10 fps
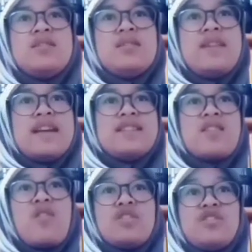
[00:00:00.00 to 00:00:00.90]
This
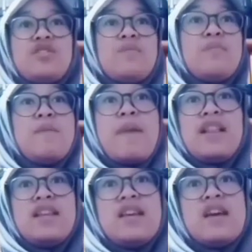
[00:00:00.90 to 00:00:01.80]
could be
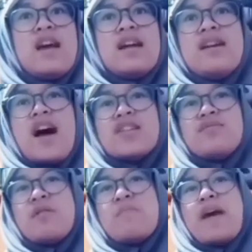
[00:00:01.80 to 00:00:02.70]
many. The
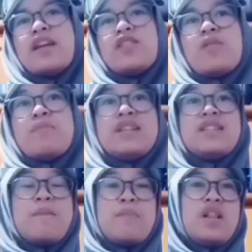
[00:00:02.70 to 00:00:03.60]
answer might not be
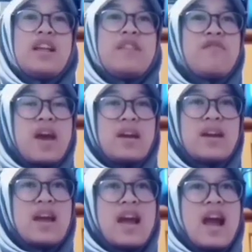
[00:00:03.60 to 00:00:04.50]
simple. In fact,
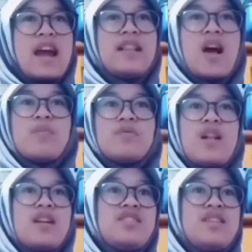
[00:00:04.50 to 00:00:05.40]
it
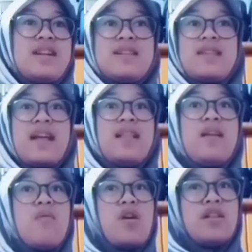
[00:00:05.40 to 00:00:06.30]
abstract certainly
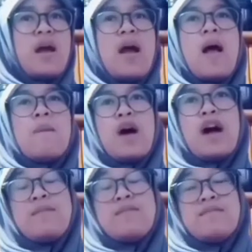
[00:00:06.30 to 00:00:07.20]
one.
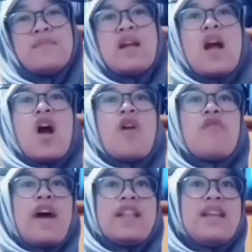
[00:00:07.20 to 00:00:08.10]
But
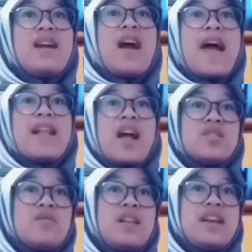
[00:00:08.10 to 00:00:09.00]
finding an
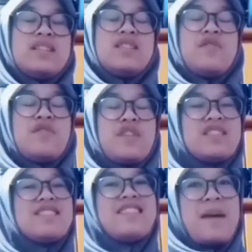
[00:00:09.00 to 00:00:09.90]
answer is the first
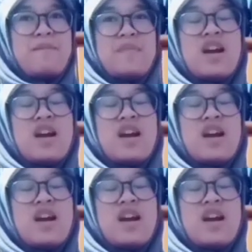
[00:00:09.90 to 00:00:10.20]
step.